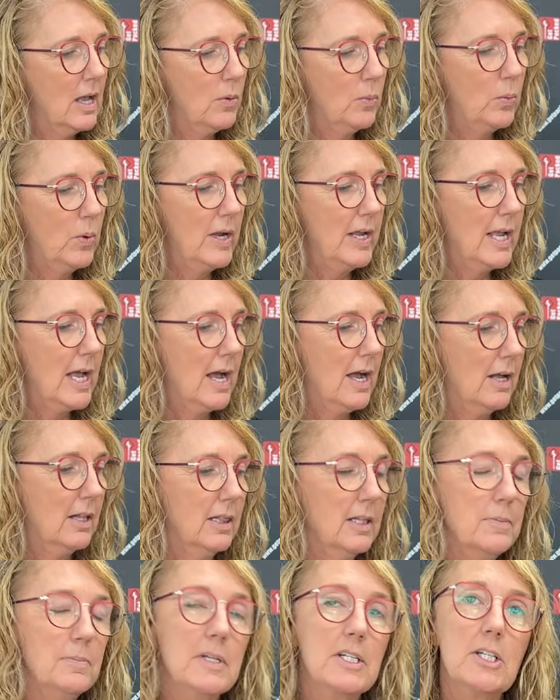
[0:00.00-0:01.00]
We are
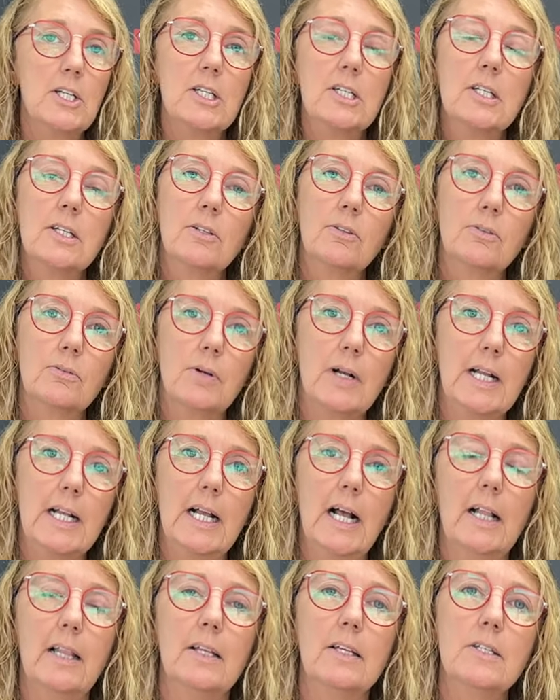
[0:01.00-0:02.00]
limited to three
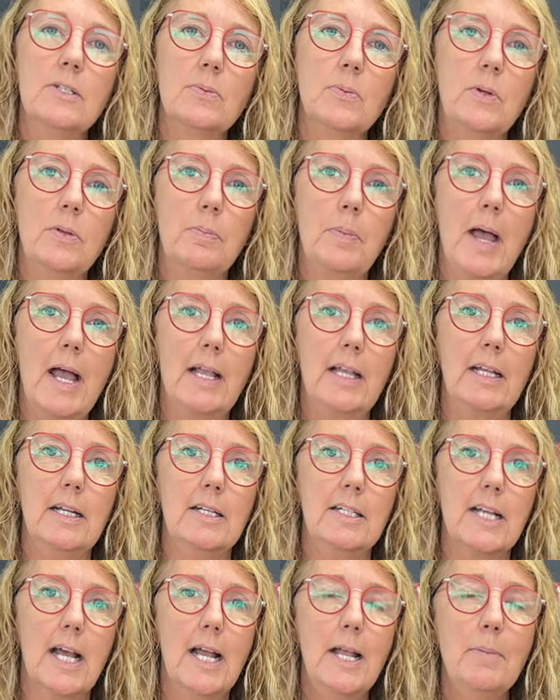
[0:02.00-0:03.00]
colours with
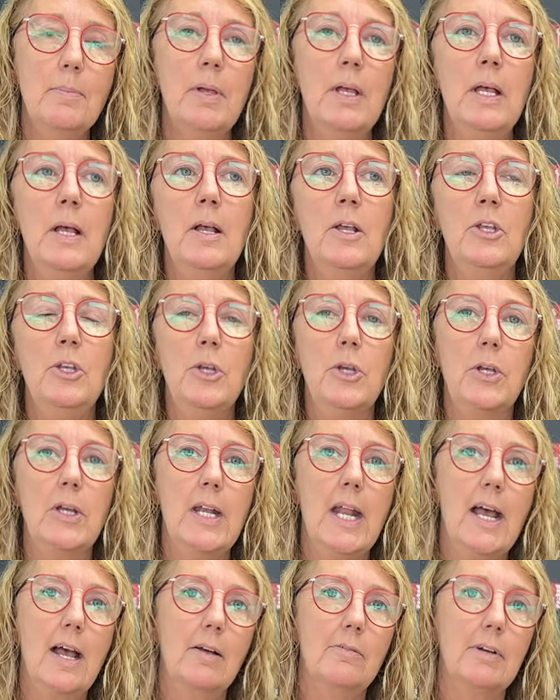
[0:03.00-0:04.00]
packing tape. You
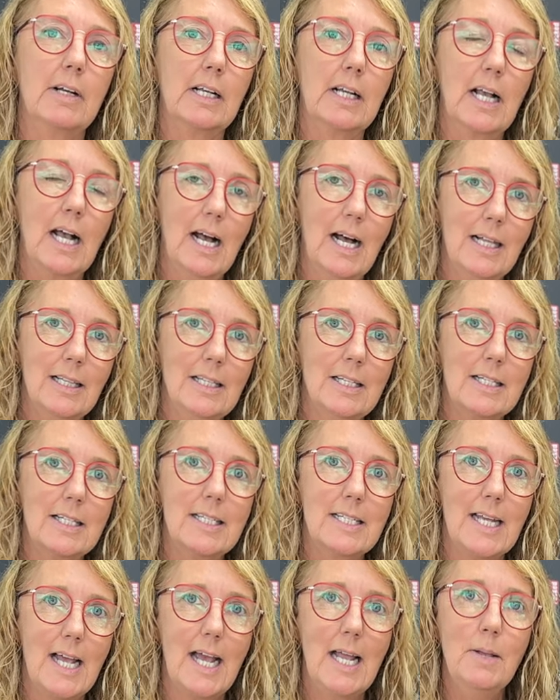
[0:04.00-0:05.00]
can have a coloured
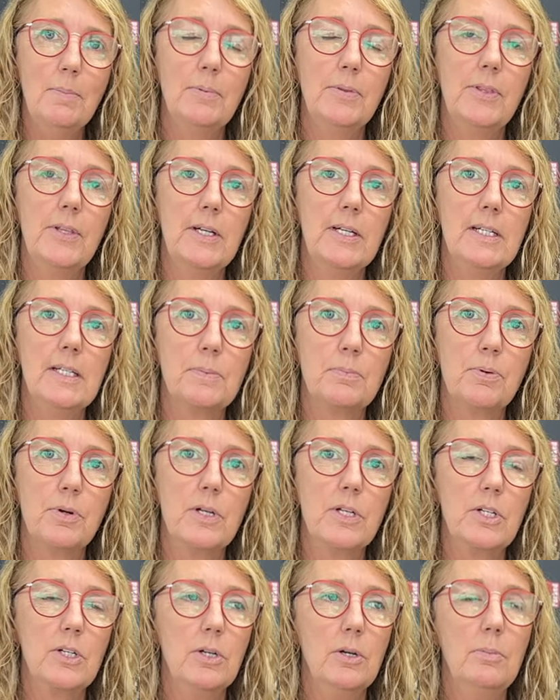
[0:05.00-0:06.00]
tape that is
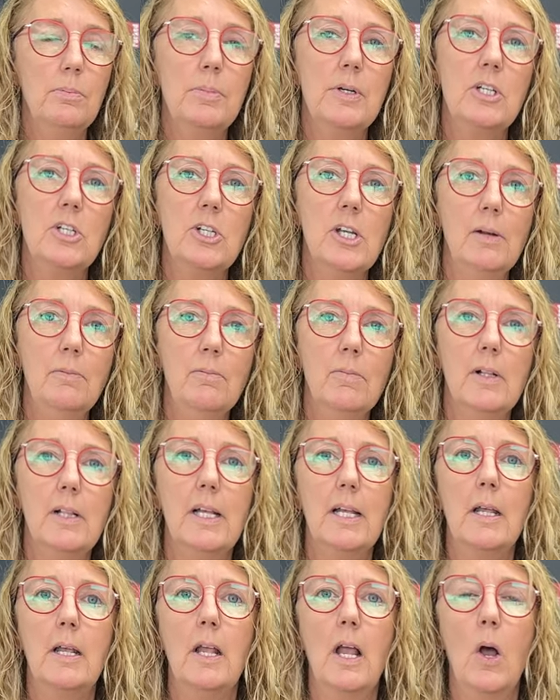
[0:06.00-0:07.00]
printed on, but
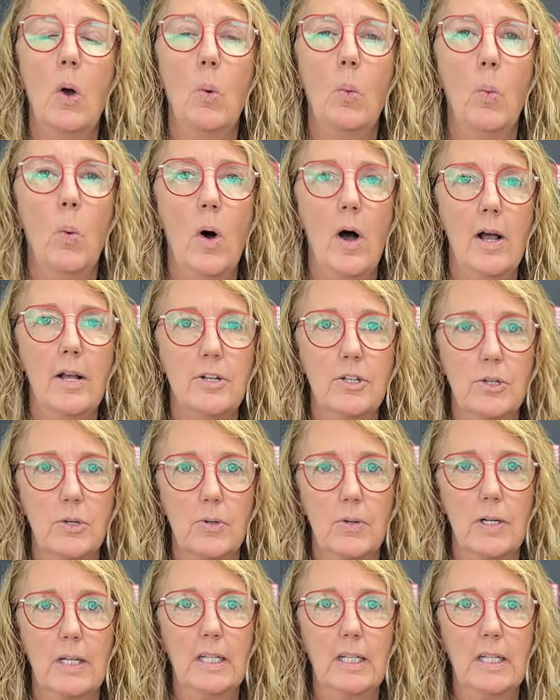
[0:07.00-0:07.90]
generally a white or